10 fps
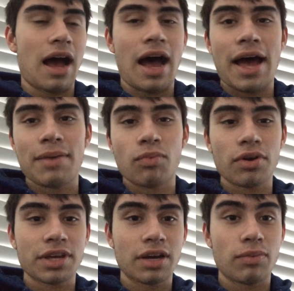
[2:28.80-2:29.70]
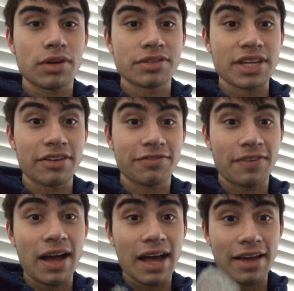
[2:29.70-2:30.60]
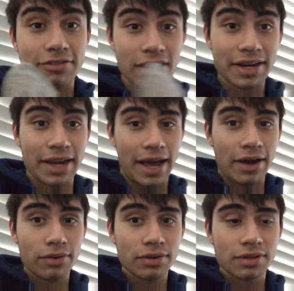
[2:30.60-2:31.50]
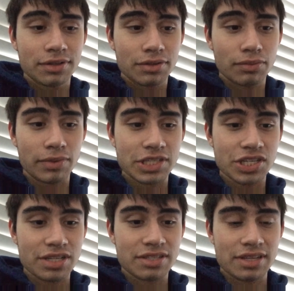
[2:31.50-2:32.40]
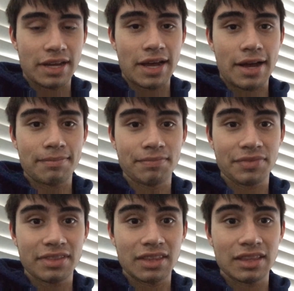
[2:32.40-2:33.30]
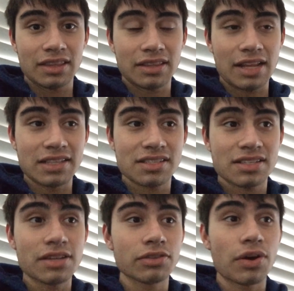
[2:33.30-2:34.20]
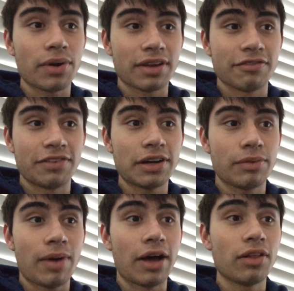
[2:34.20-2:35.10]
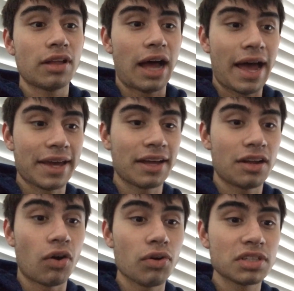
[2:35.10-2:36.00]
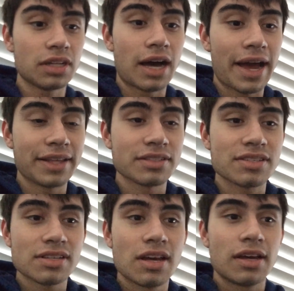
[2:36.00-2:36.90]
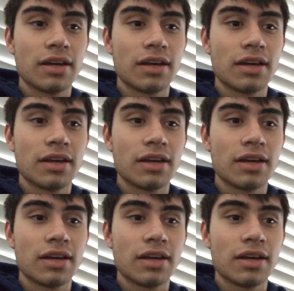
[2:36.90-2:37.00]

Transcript: I'm working on Wonder Tale five right now, which is, um, that's still going very well. I got all the lines,